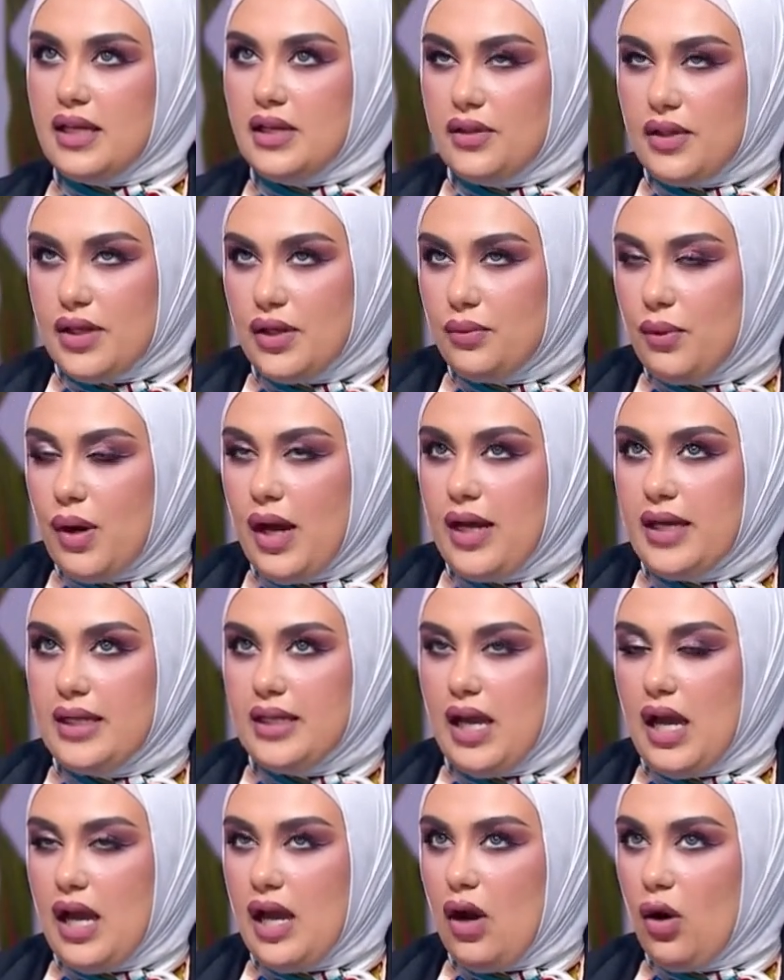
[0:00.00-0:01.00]
the grind
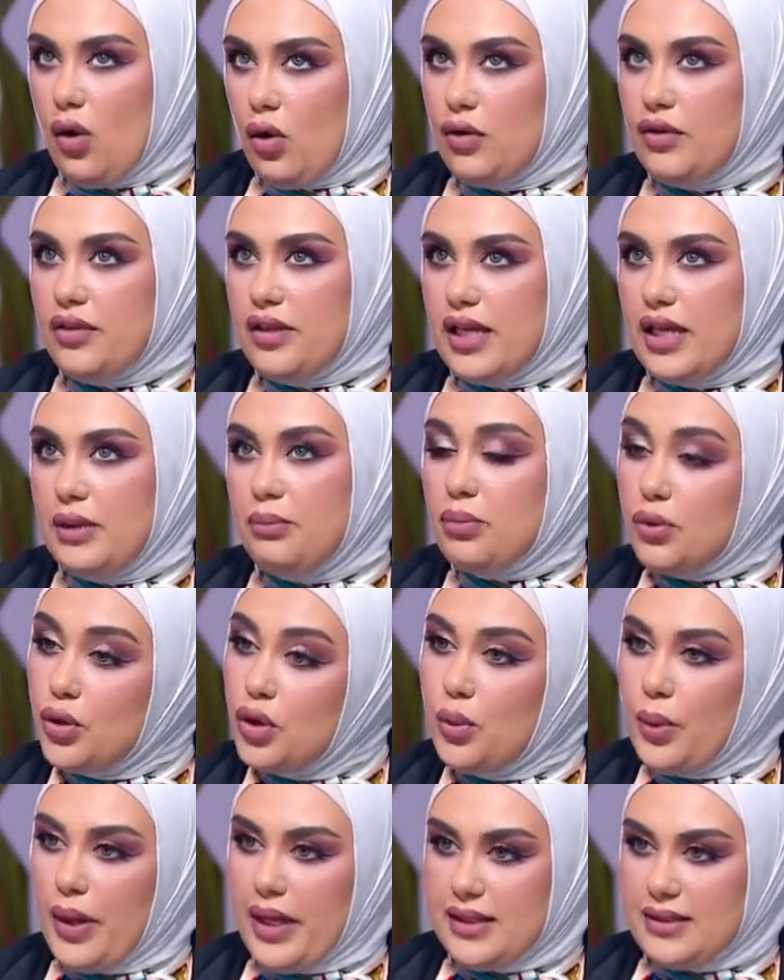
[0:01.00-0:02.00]
or the
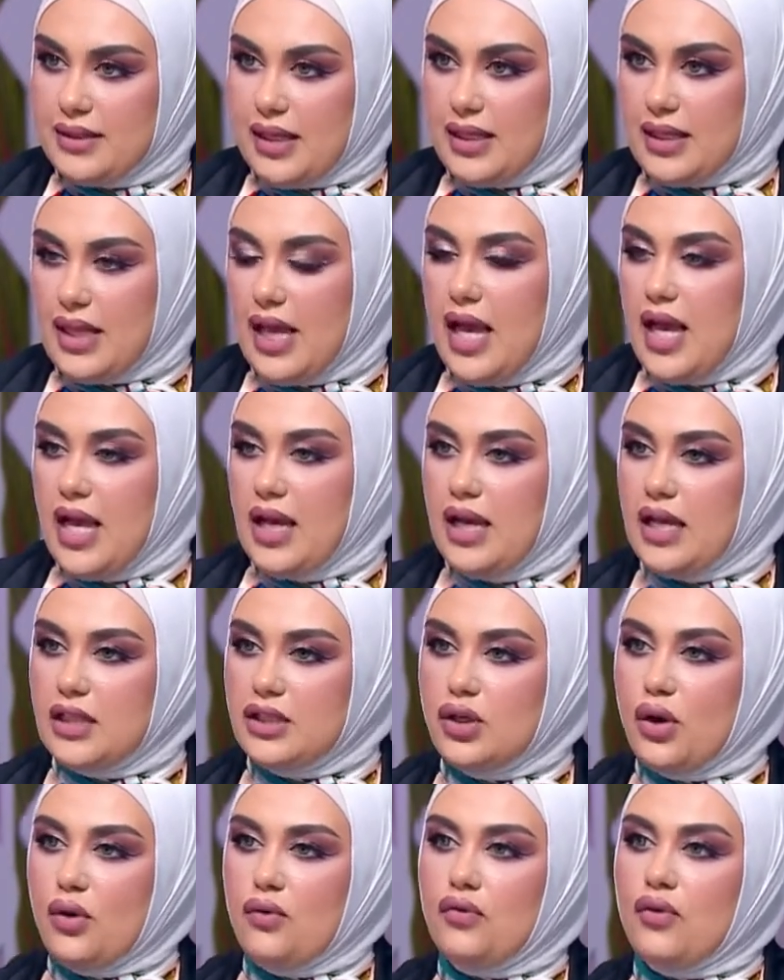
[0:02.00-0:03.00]
brewing side. Let's
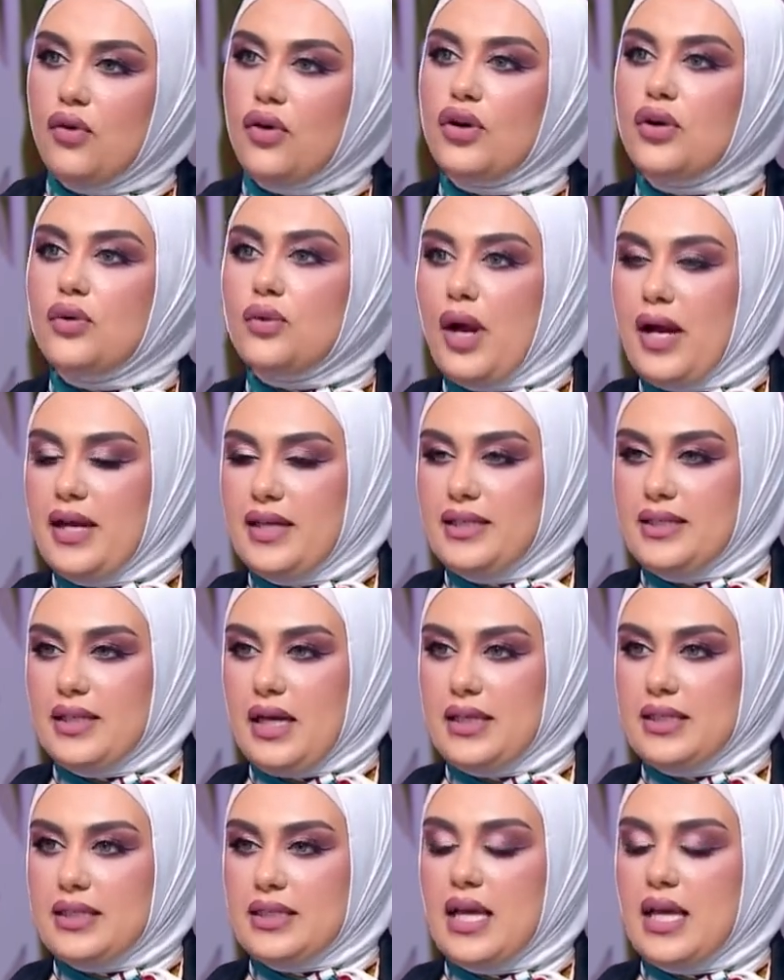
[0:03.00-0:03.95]
go for grind size.